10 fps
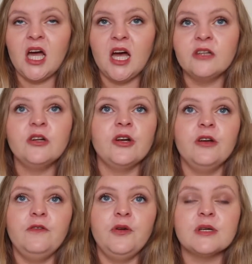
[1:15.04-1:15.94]
I don't know,
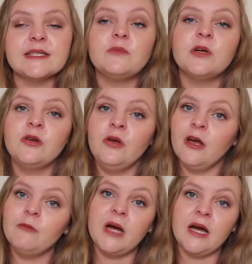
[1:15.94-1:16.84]
if you were someone who
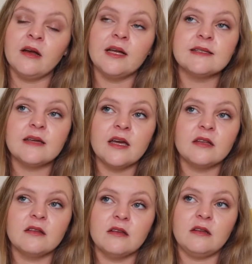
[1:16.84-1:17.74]
had bad
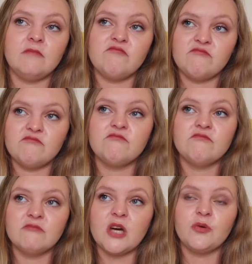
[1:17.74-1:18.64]
eyesight, then
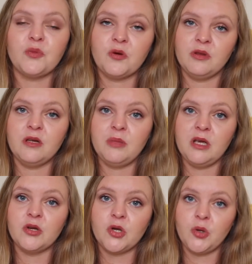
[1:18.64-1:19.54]
that would probably be
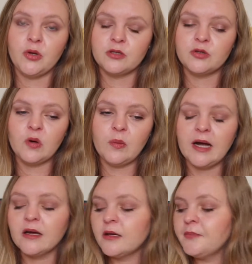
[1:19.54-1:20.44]
a huge
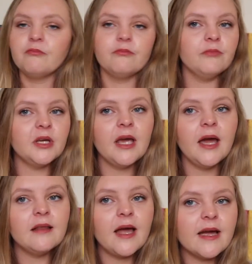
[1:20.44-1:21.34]
drawback. But yeah,
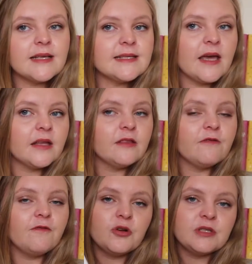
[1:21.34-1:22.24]
like I said, the
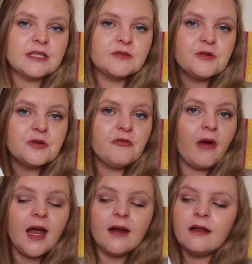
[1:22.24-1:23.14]
font is really
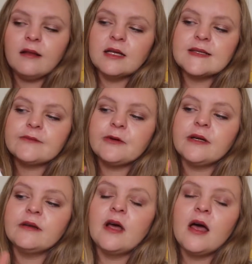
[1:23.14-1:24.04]
great in this
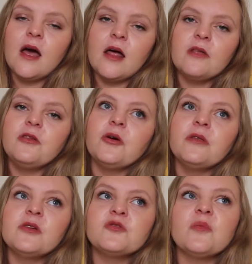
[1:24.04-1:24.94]
one. The
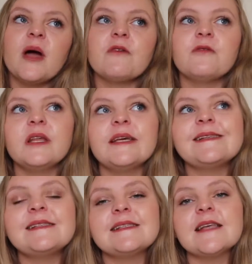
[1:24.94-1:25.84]
only drawback for
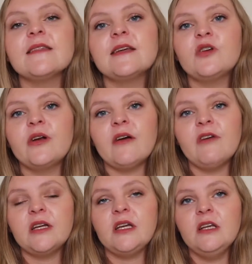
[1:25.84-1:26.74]
these is that they don't have
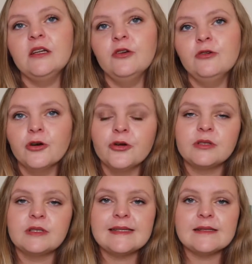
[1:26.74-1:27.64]
any
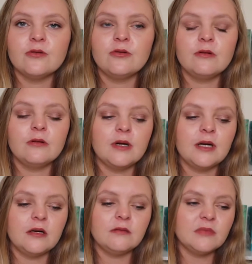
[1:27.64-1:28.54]
notes or
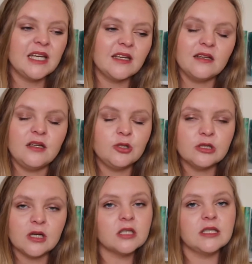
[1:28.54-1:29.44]
like an
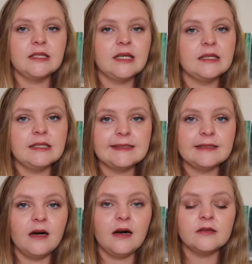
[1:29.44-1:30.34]
introduction at the
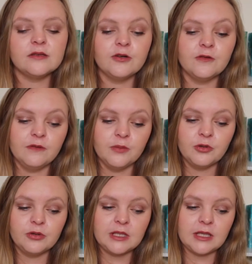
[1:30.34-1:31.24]
start of the
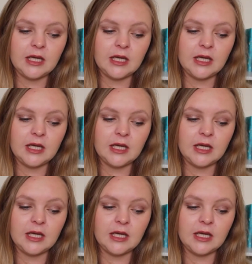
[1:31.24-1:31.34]
book.